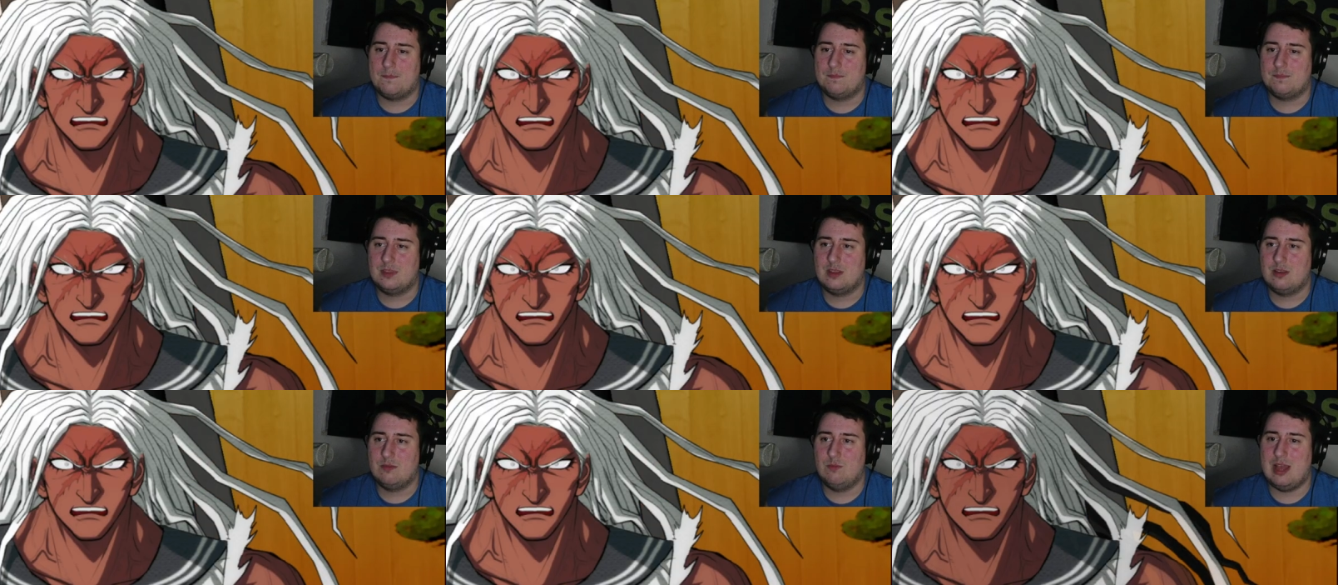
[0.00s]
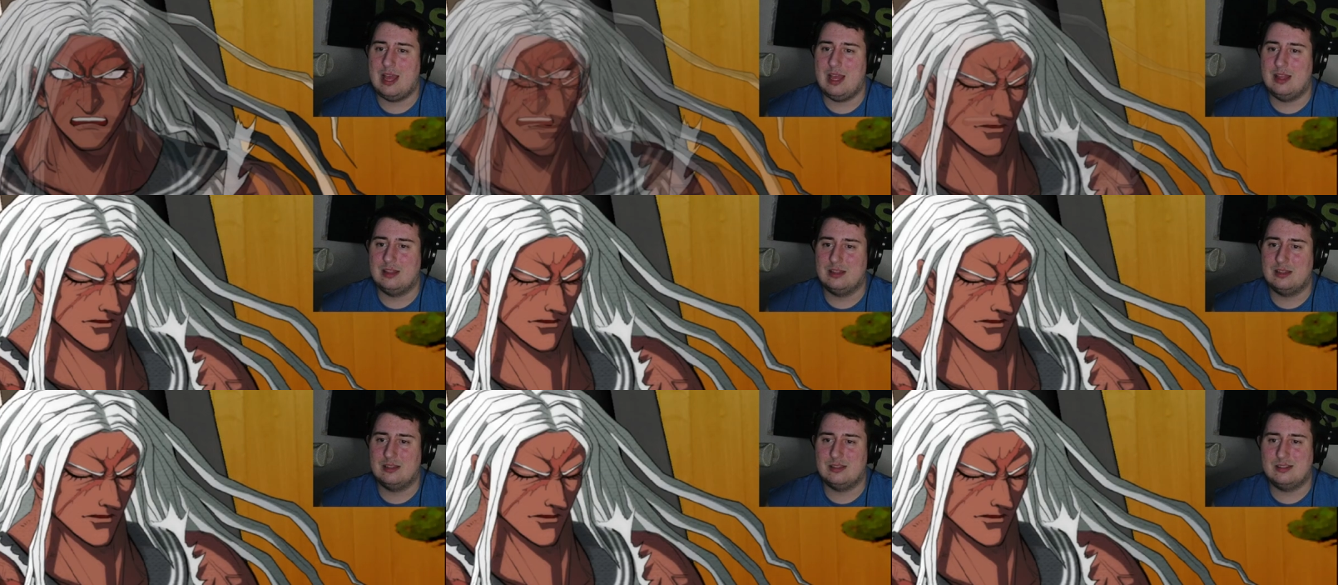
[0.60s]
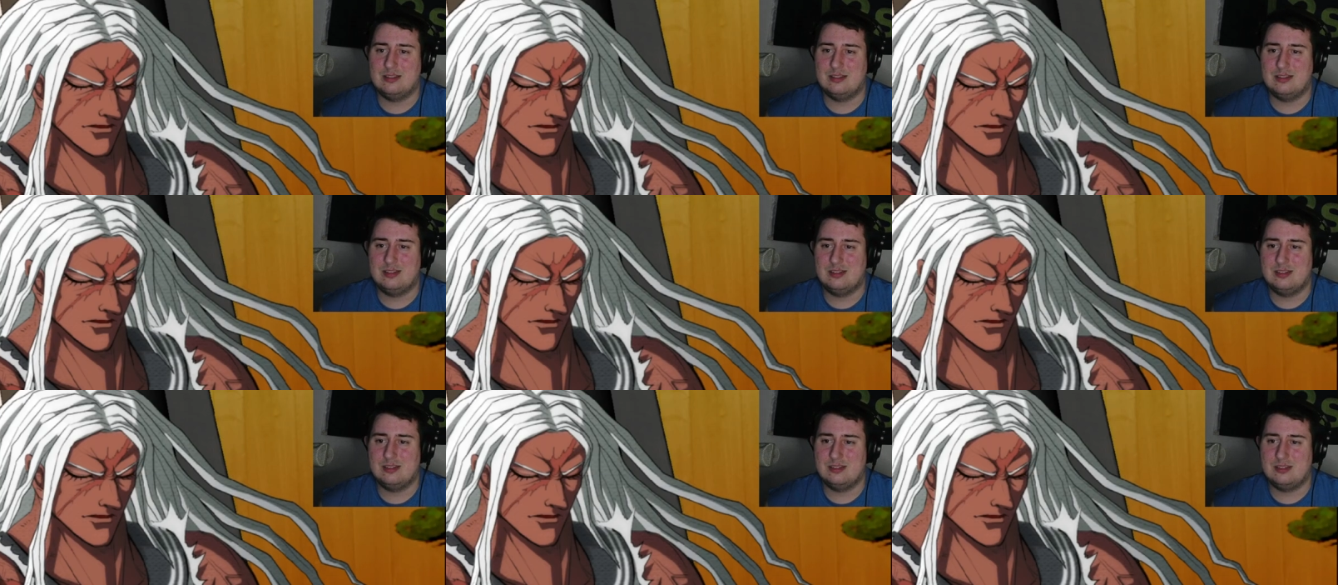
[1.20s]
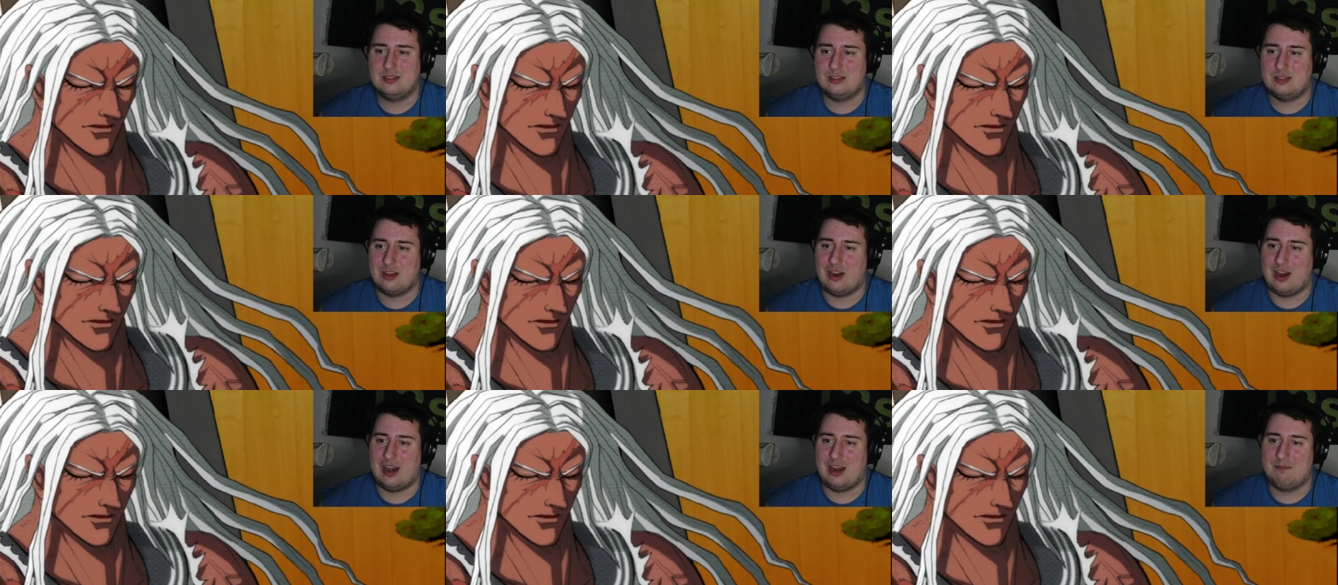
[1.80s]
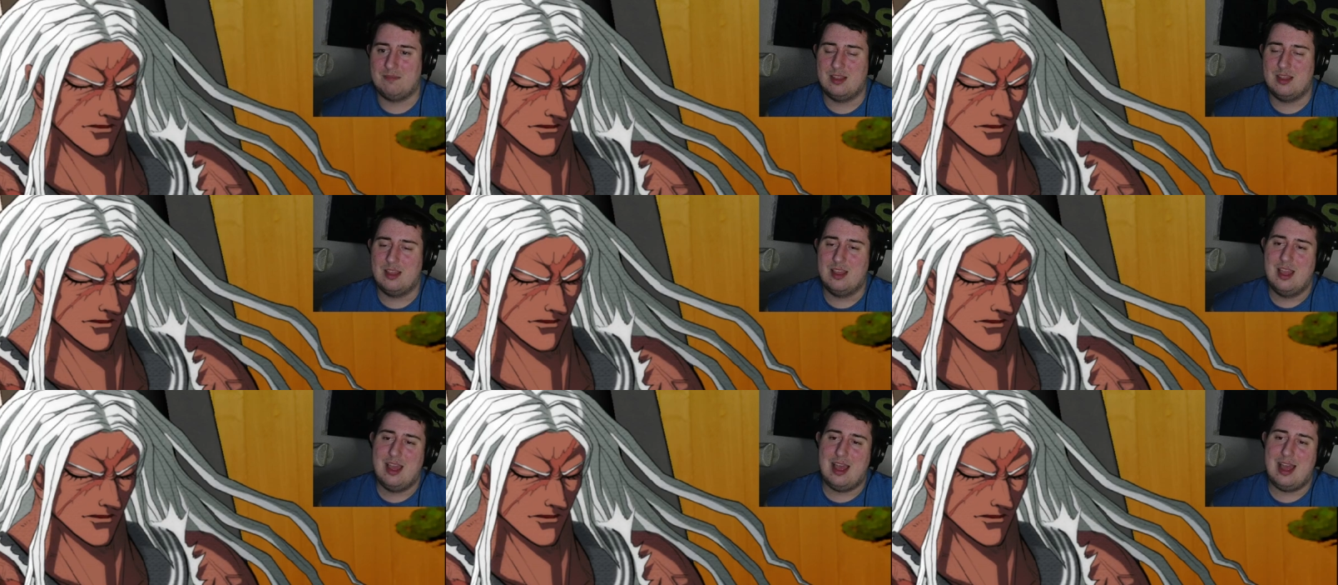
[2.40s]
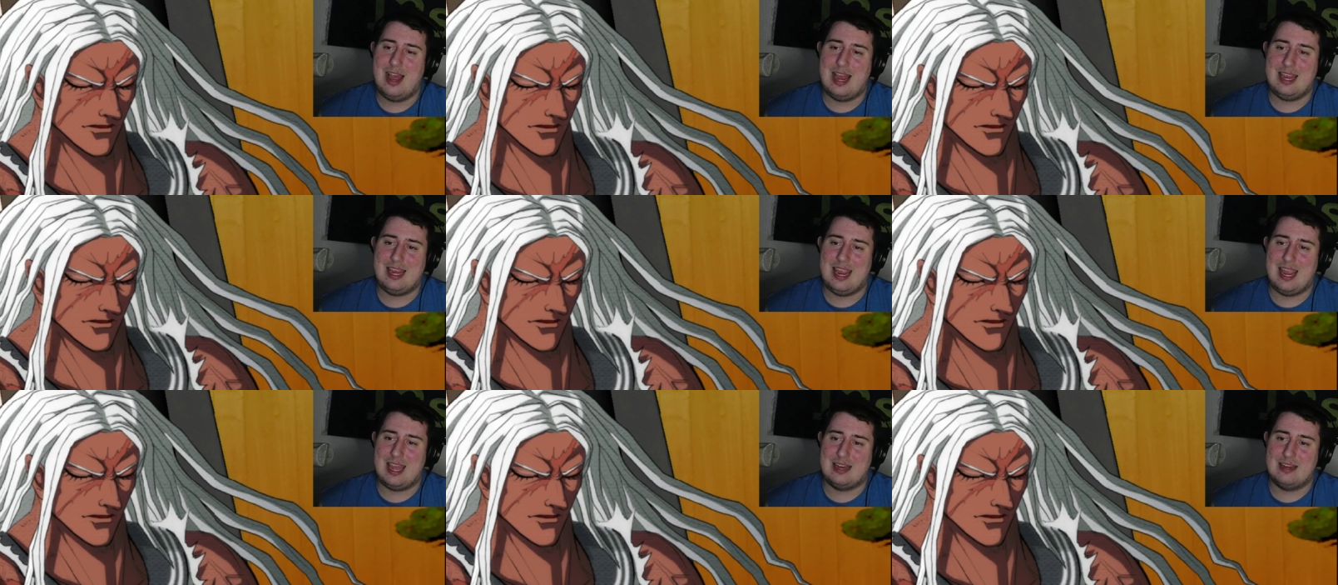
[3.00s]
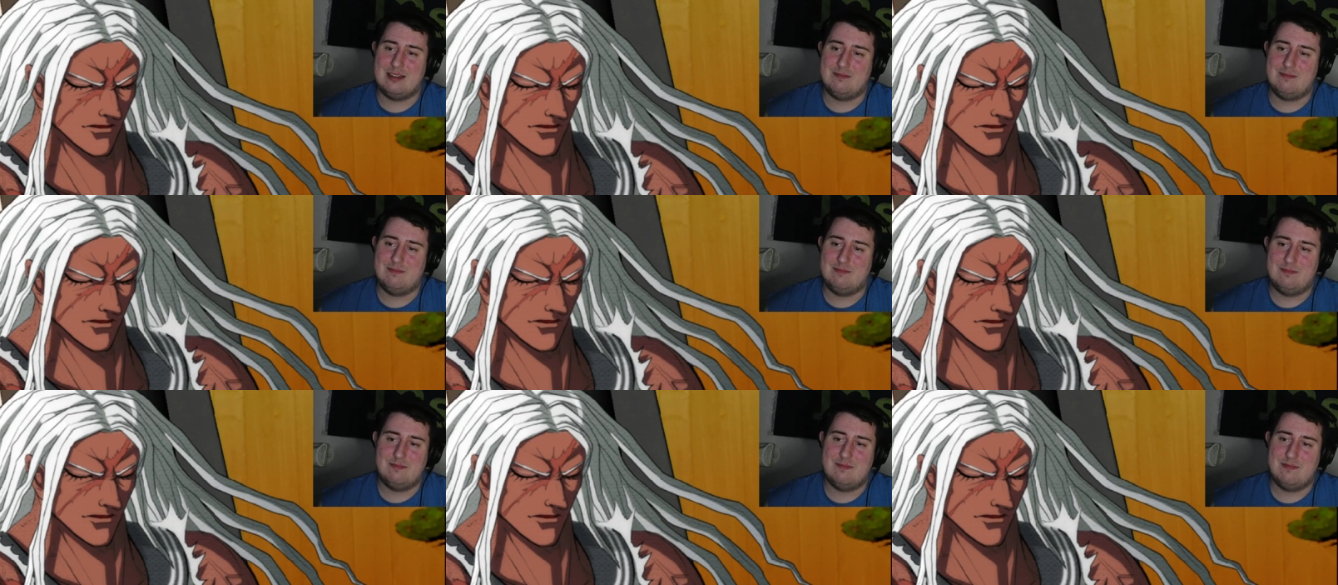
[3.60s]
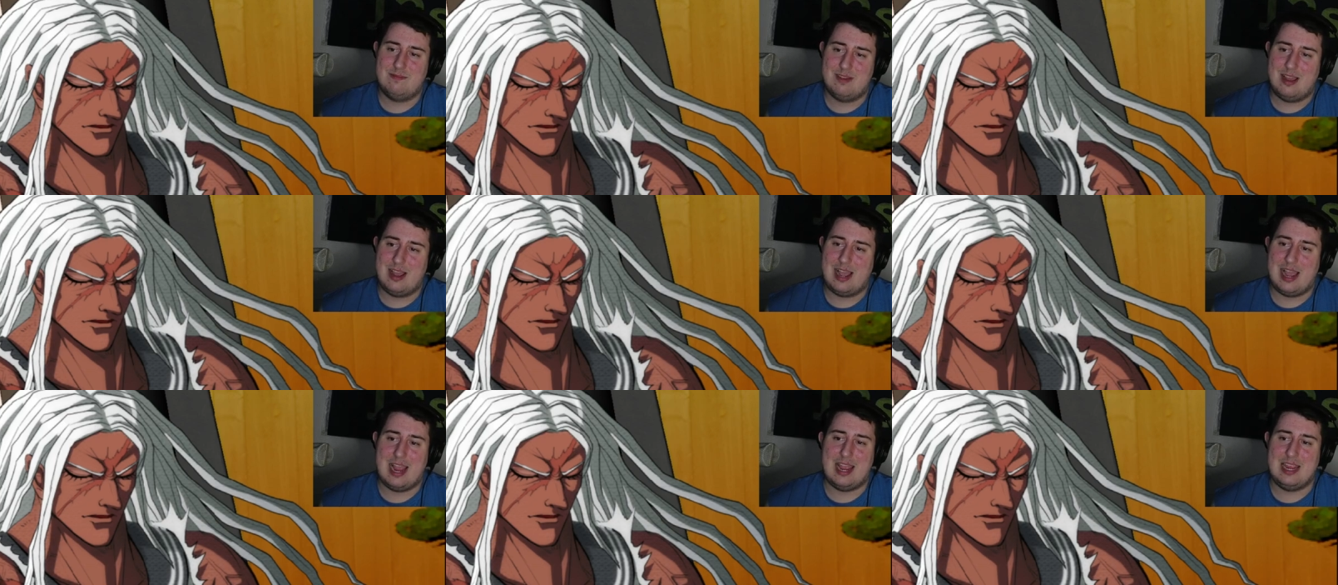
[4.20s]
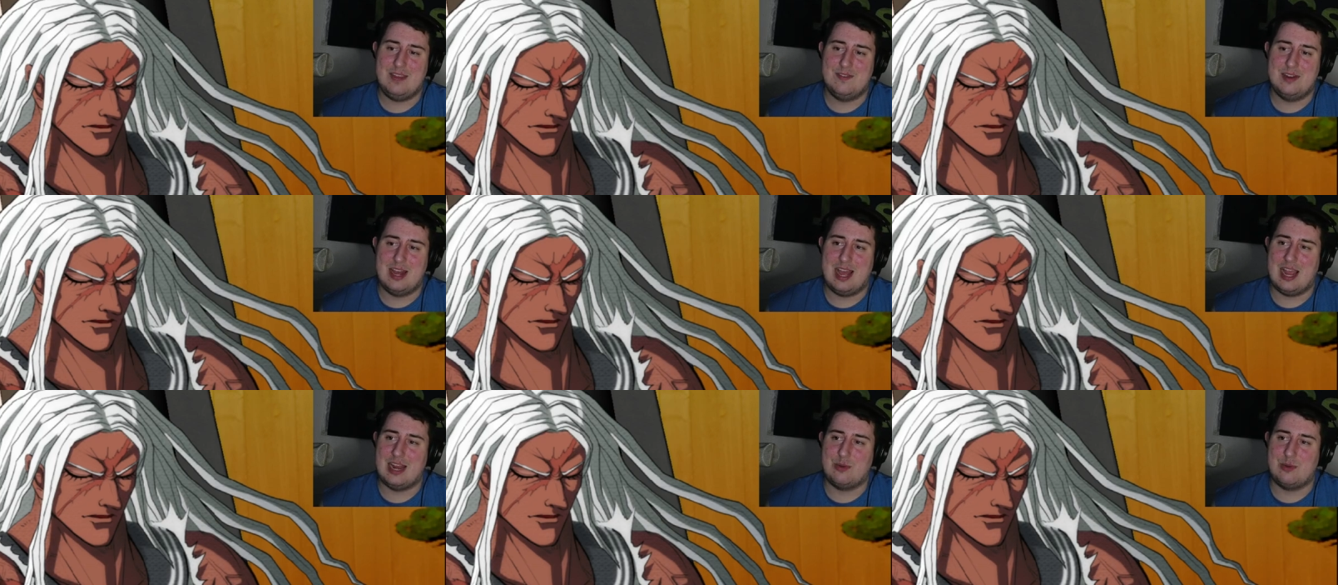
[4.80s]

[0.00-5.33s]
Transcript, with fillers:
Speaker 1: Well, I'm sorry. Sorry. I can't. Even I don't know